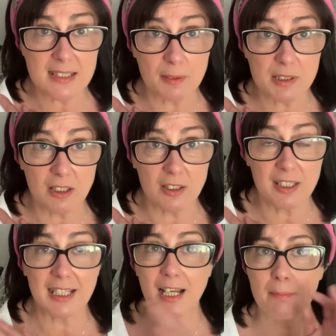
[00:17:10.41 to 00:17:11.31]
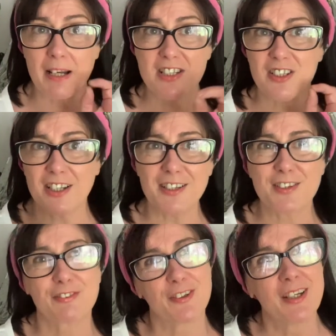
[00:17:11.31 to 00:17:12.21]
I was gardening, and I managed to cut
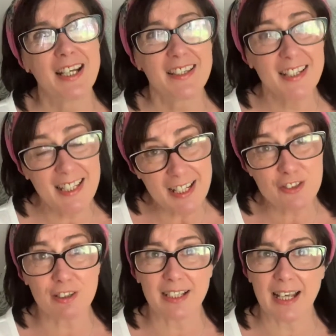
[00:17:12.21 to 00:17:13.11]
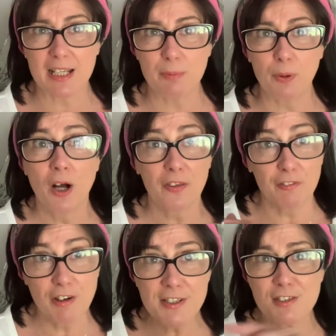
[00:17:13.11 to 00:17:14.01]
through the electric cable that
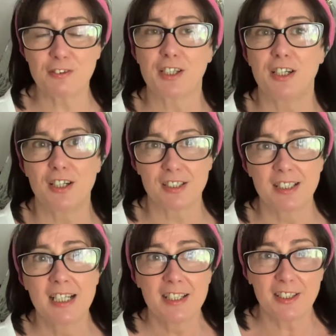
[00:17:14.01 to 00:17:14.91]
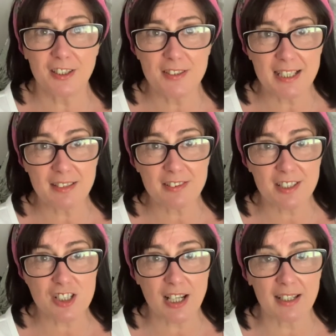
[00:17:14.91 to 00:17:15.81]
runs through the garden that goes down to the
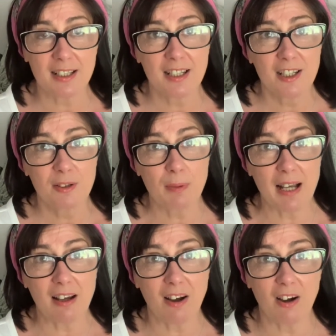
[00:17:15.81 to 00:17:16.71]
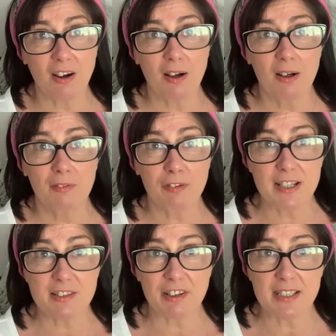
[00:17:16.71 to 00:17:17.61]
shed where our
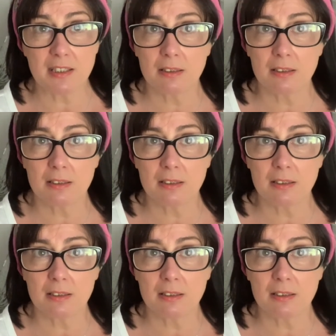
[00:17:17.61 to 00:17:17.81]
freezer is.